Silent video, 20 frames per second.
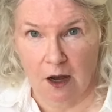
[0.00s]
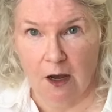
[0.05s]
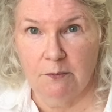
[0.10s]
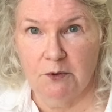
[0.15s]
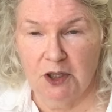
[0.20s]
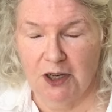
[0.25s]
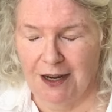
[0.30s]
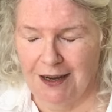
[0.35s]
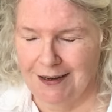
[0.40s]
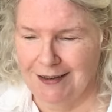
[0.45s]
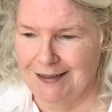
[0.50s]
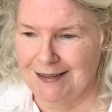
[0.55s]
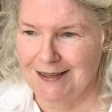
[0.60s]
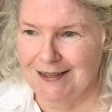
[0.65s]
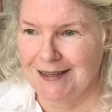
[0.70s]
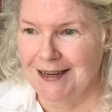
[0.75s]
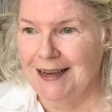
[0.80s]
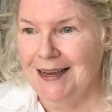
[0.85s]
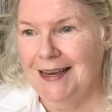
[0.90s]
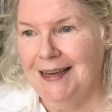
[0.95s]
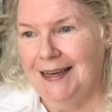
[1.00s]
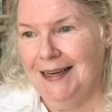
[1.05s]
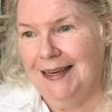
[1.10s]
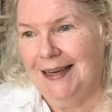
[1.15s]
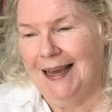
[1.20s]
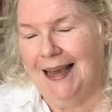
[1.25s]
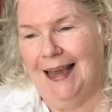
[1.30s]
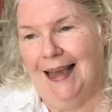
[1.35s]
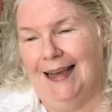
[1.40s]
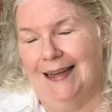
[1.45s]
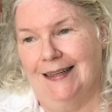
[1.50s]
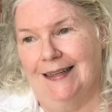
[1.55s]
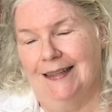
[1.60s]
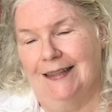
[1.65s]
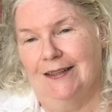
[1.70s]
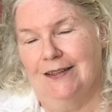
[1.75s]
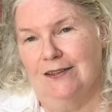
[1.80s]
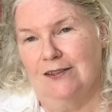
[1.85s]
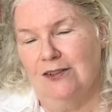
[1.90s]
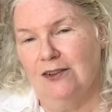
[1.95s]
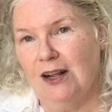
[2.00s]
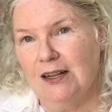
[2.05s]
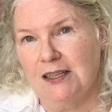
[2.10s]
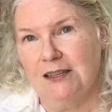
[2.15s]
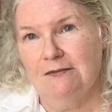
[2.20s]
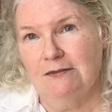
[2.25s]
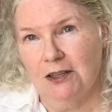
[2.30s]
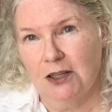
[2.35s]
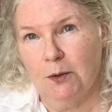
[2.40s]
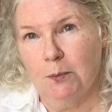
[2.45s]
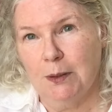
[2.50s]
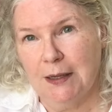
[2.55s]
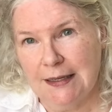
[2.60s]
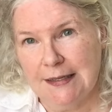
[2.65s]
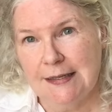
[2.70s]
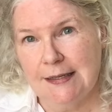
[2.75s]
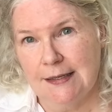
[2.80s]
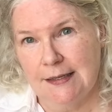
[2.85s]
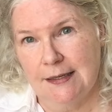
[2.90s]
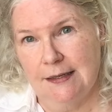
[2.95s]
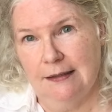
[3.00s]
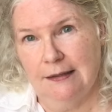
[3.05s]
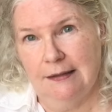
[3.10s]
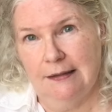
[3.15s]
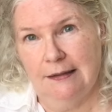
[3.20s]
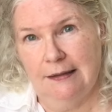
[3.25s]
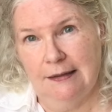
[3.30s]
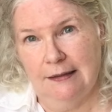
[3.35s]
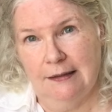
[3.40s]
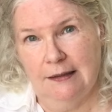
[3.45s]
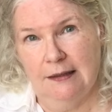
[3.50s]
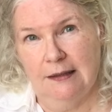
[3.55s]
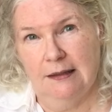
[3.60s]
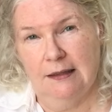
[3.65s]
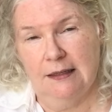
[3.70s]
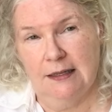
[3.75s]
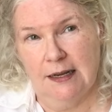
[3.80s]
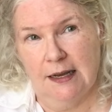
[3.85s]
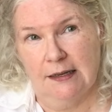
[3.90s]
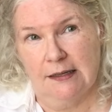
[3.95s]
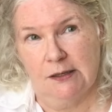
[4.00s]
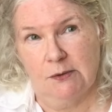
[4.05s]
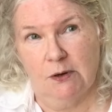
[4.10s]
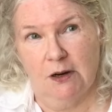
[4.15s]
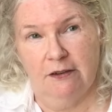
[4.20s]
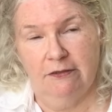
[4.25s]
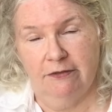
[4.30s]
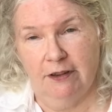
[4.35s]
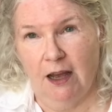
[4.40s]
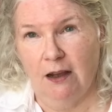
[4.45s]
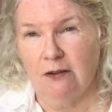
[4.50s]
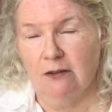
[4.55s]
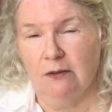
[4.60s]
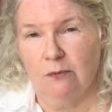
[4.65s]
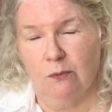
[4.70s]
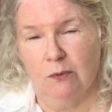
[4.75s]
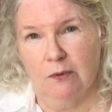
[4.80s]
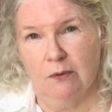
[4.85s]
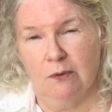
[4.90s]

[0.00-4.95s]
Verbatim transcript: objects. And there's lots of little places in, in the text where I found